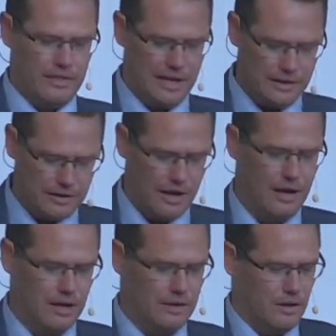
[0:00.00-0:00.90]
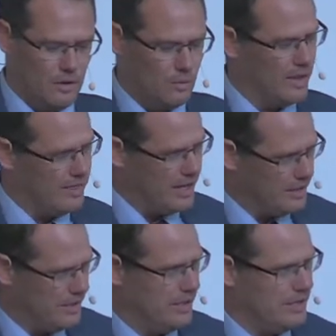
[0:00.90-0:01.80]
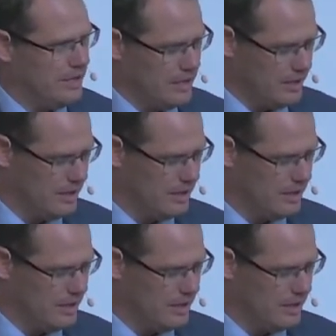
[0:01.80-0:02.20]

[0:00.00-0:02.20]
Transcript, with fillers: than God what they need.